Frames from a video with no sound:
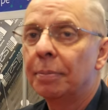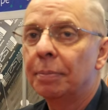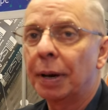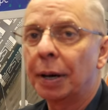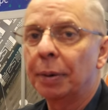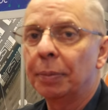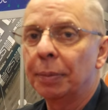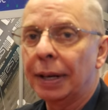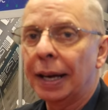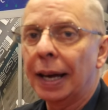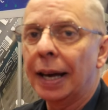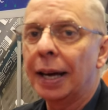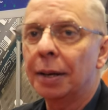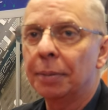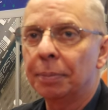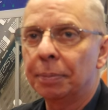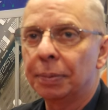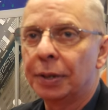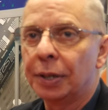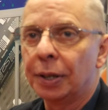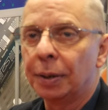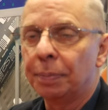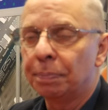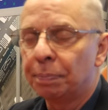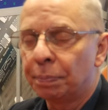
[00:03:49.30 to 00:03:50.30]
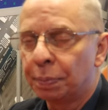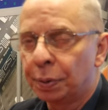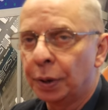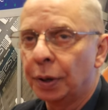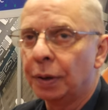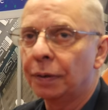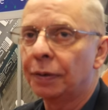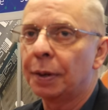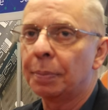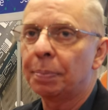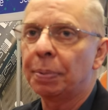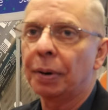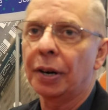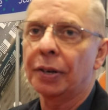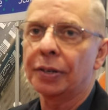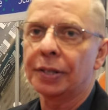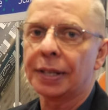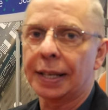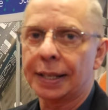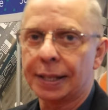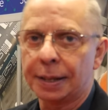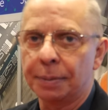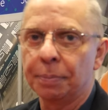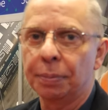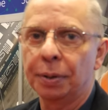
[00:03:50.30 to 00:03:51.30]
but we help to prove the
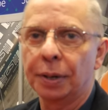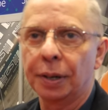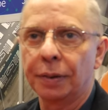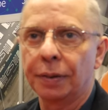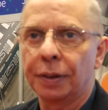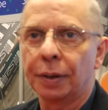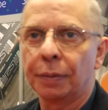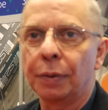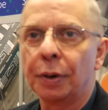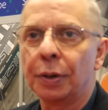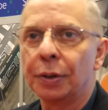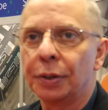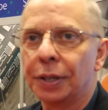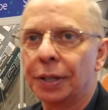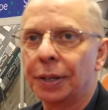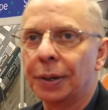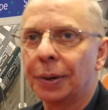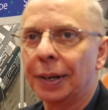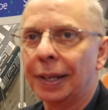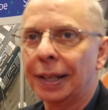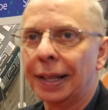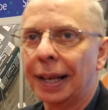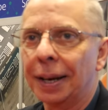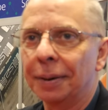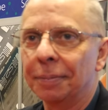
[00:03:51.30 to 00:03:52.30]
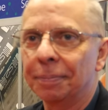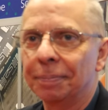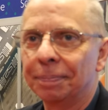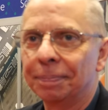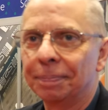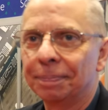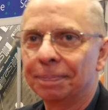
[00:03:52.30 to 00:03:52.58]
process and prove the route to doing that.